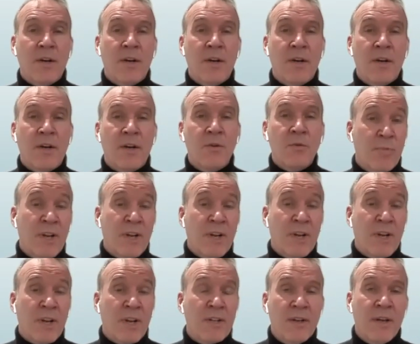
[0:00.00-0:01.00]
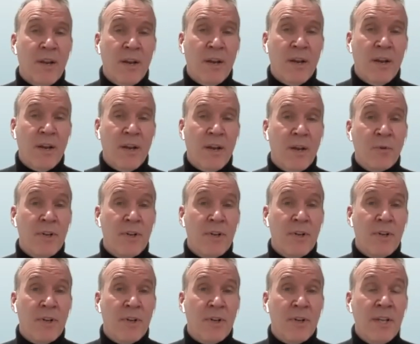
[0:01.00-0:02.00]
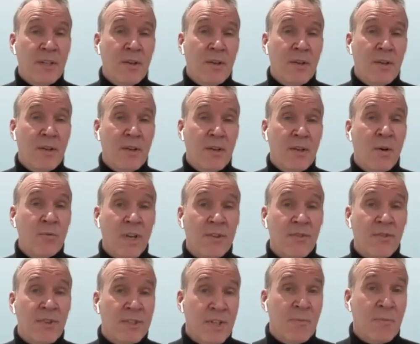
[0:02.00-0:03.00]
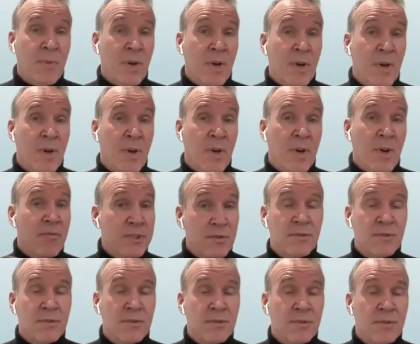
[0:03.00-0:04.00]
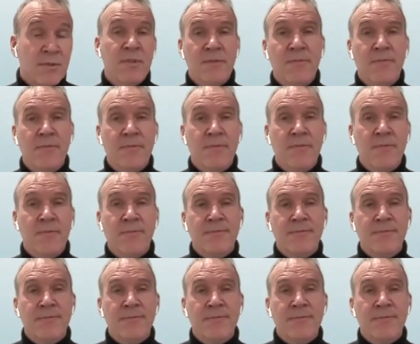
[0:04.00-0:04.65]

what are those practical and emotional needs and how to address them by physicians.